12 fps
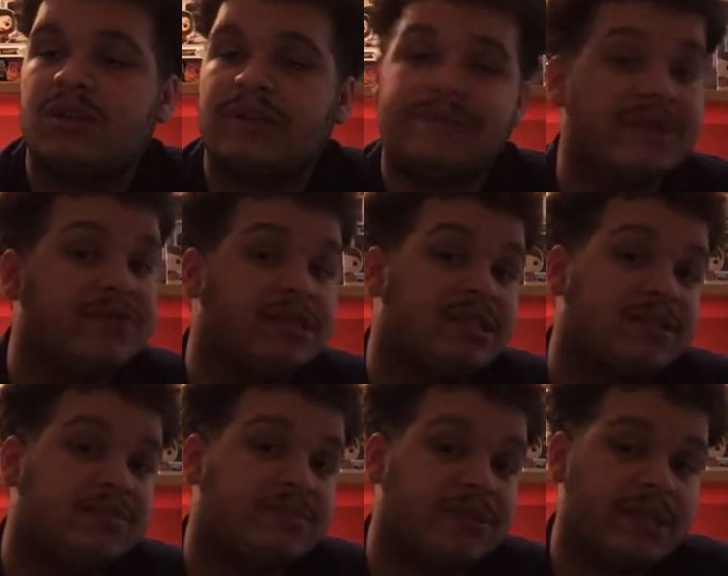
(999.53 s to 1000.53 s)
Never
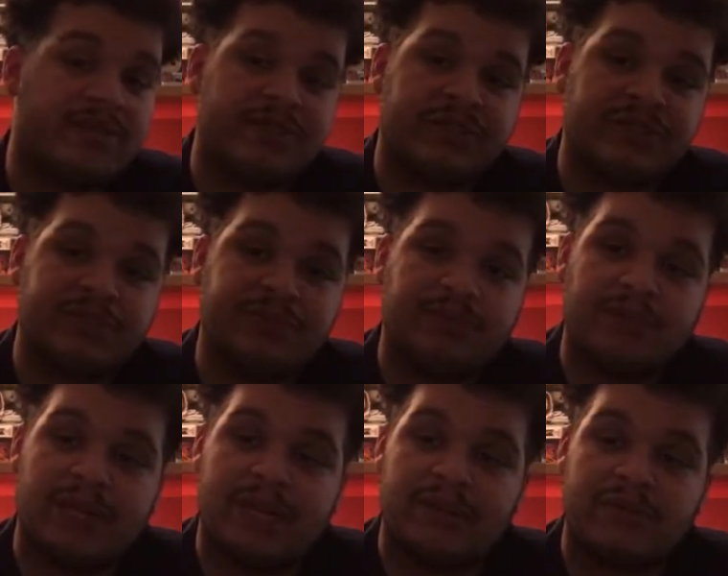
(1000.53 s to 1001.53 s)
seen Hellraiser.
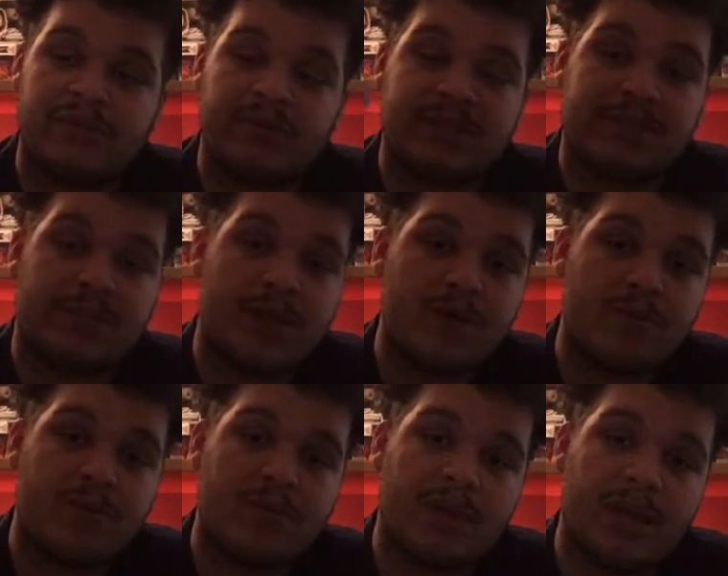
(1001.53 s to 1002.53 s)
I don't know what it's about.
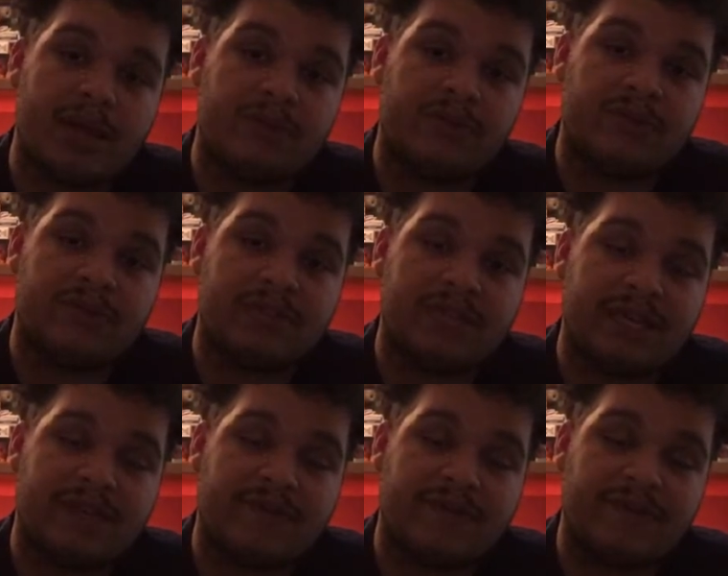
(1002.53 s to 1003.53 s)
I know there's
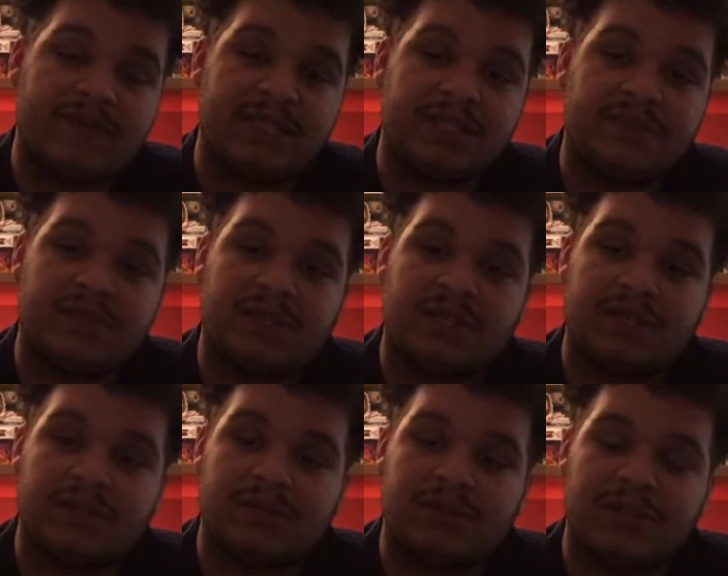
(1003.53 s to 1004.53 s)
like 15
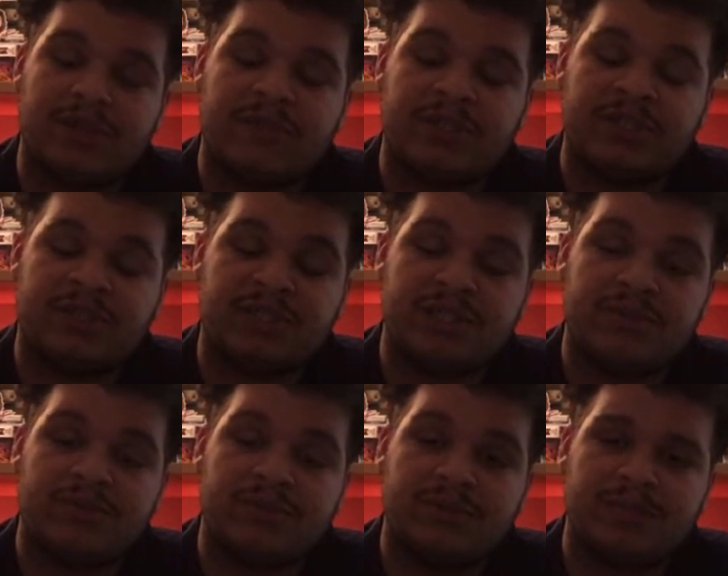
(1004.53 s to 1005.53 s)
fucking Hellraiser
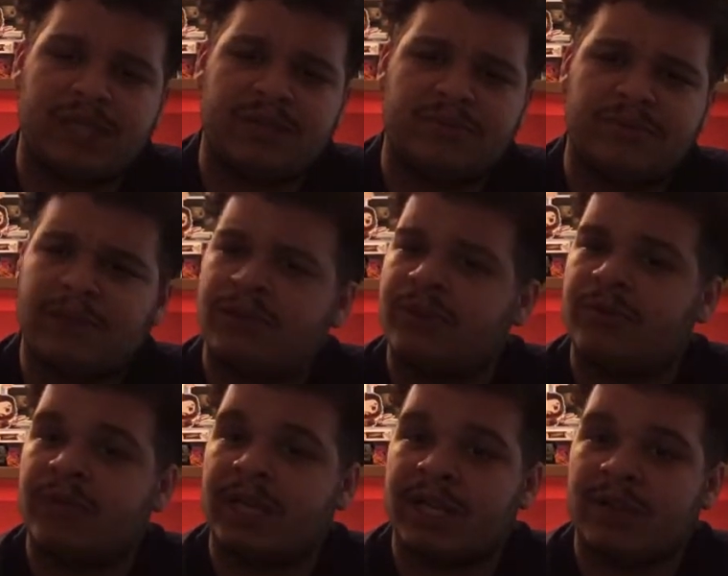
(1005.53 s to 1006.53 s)
sequels, and apparently
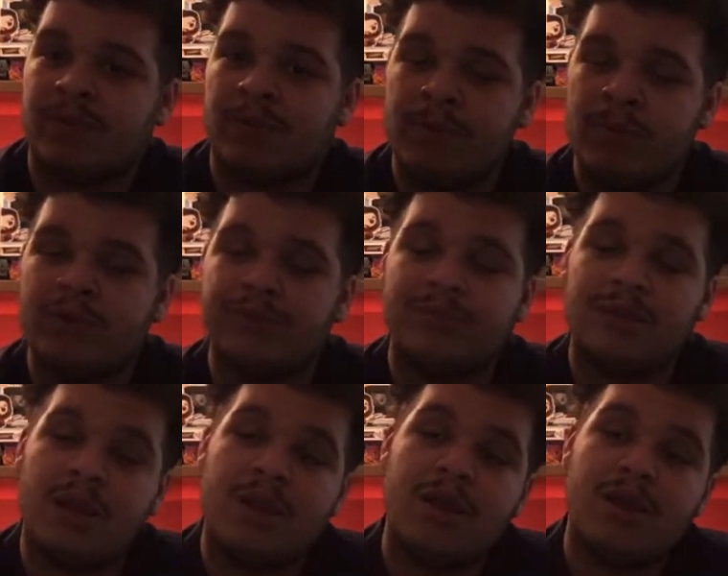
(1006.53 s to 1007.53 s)
we're getting a reboot,
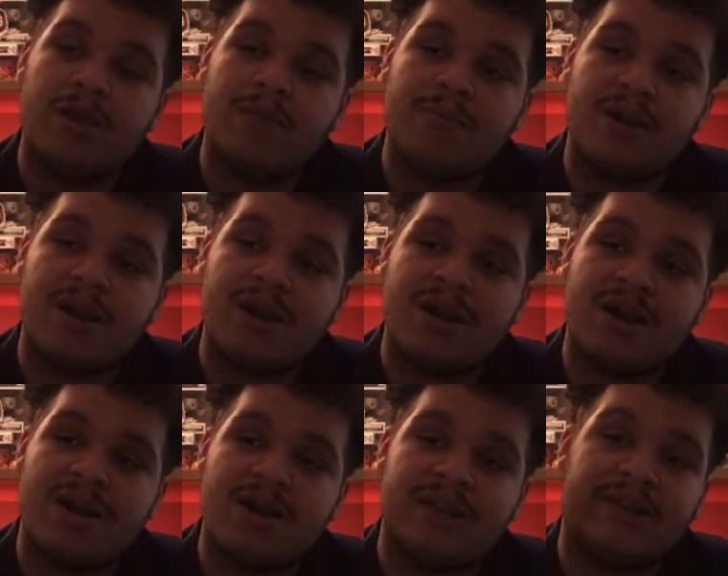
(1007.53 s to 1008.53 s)

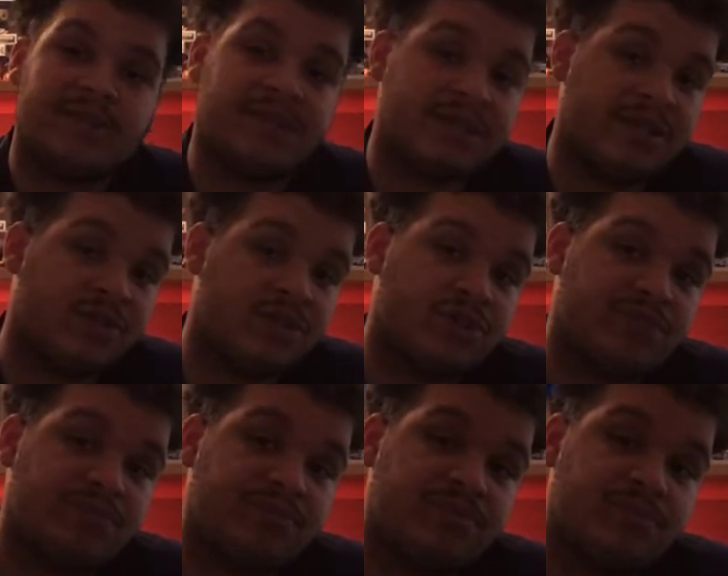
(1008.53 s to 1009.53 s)
but never seen the
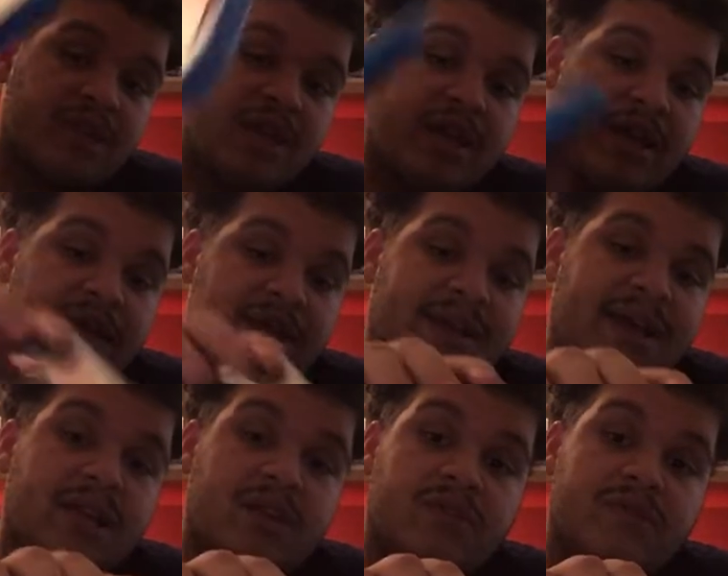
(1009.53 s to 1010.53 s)
original, and
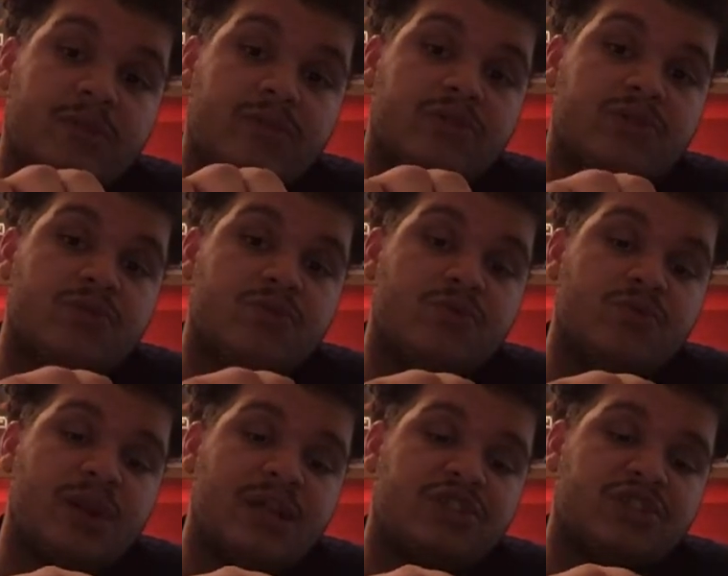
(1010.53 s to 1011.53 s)
I look forward to
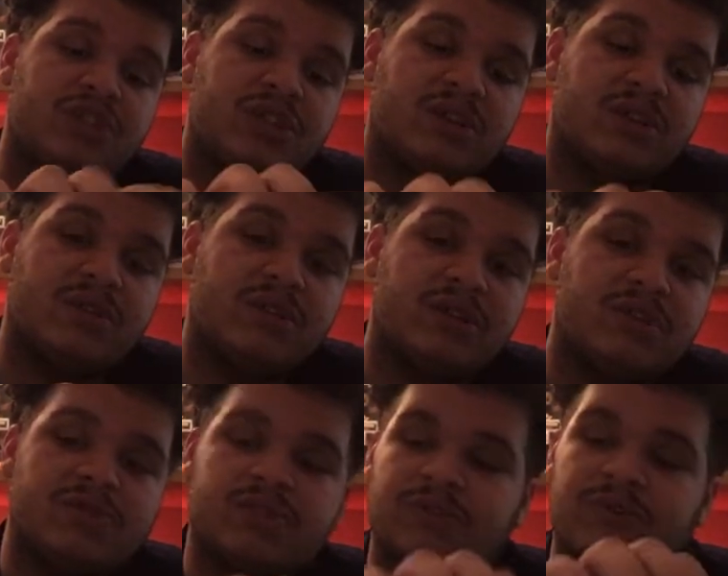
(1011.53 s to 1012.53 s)
watching the
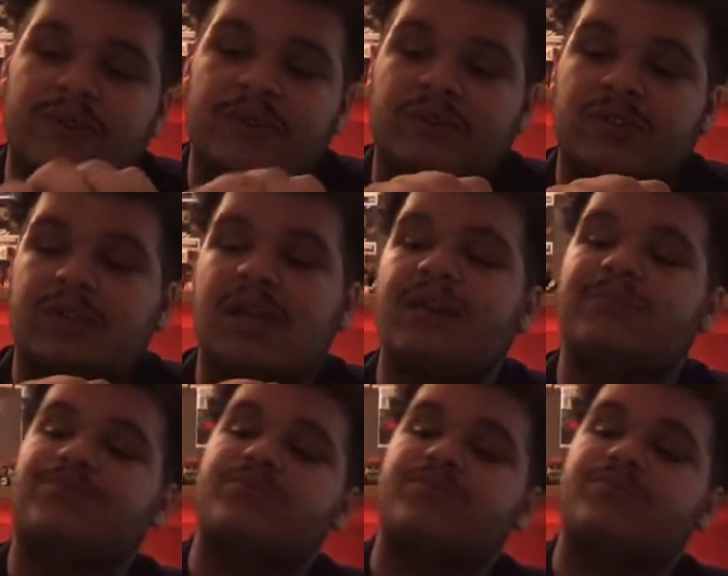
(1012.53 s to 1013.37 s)
original for the first time.